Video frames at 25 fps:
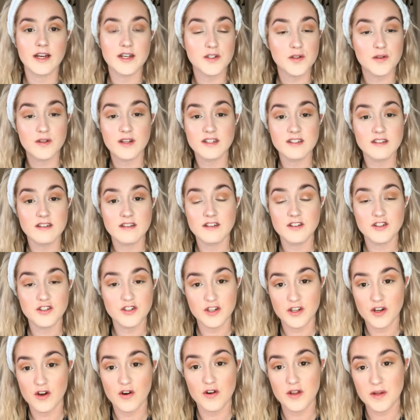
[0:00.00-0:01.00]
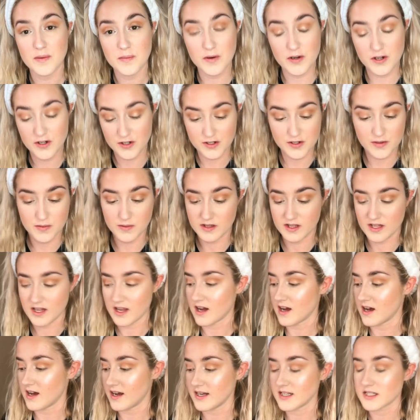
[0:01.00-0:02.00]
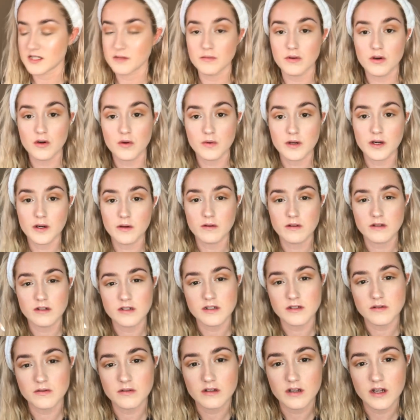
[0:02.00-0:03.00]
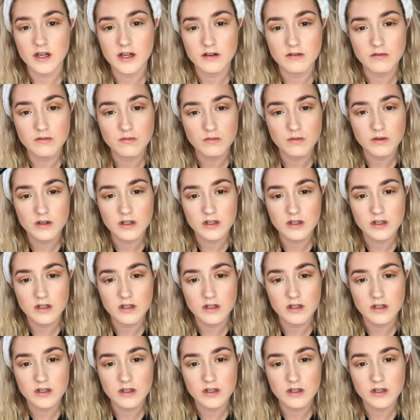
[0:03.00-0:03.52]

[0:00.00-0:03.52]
Yeah, so that's literally all I'm going to do with the eyes. I'm going to go out with this in